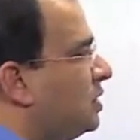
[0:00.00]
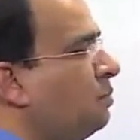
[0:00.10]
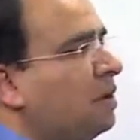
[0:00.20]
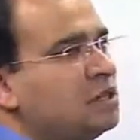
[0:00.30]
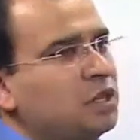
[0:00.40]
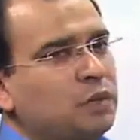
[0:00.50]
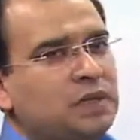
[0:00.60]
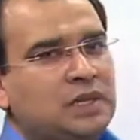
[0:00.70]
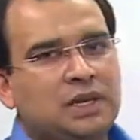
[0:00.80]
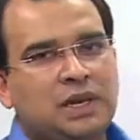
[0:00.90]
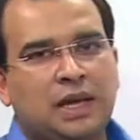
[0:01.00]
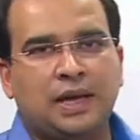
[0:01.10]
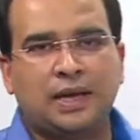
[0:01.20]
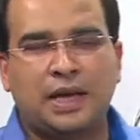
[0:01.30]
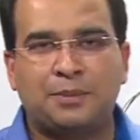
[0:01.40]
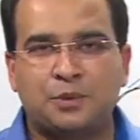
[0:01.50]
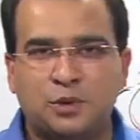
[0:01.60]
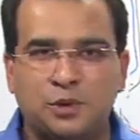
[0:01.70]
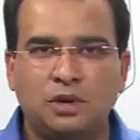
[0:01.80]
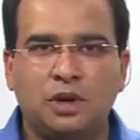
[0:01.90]
is merging with the
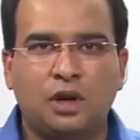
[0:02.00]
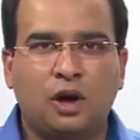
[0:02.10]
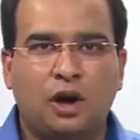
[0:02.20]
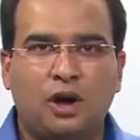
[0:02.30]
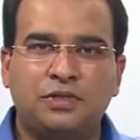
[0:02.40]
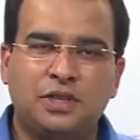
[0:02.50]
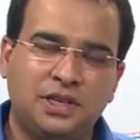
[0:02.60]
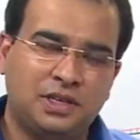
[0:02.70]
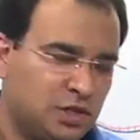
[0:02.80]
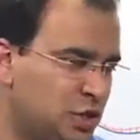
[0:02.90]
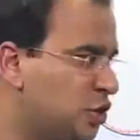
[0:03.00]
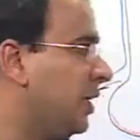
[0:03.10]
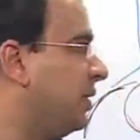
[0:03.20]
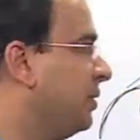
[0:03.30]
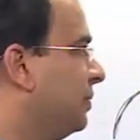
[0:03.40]
capsule of the joint.